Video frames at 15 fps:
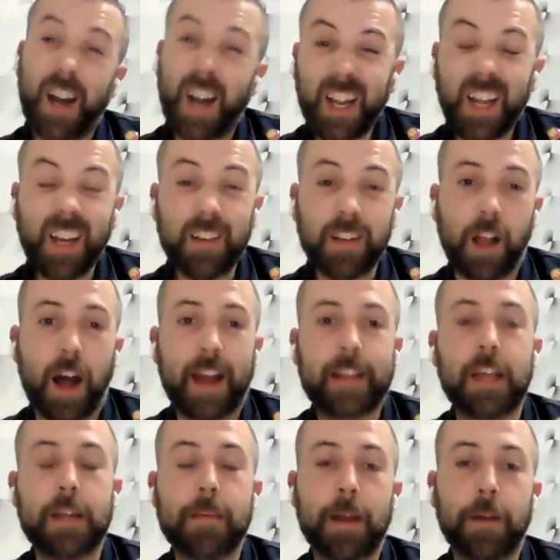I kind of like
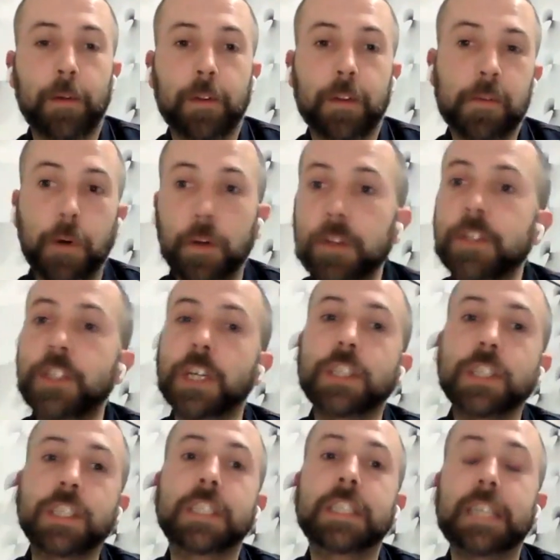that about all of them. All the
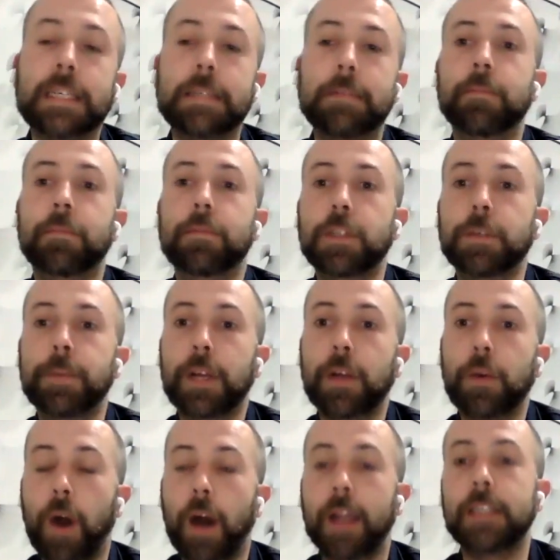judges seem to be
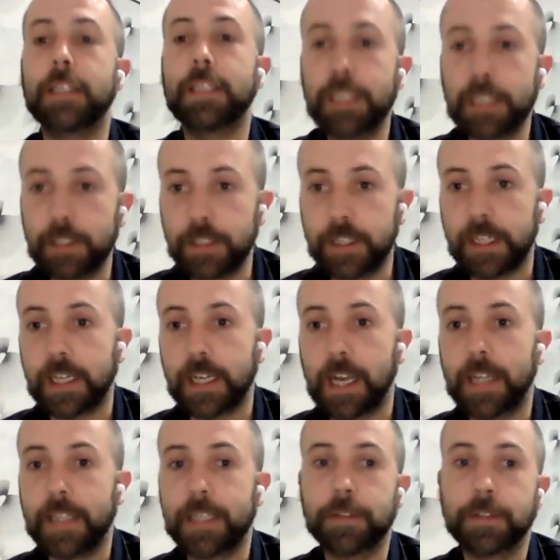quite endearing,
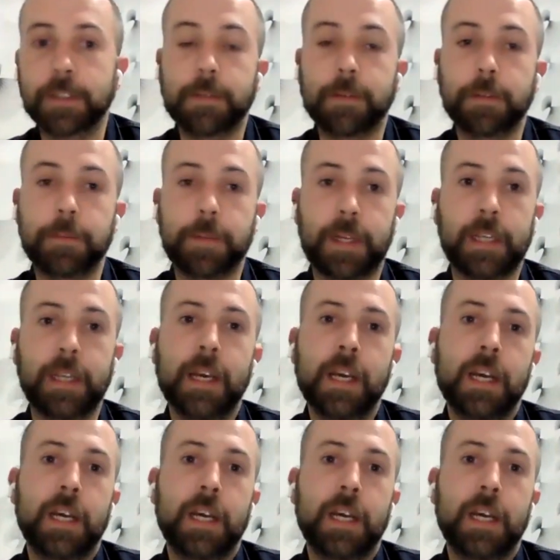and they all seem to be,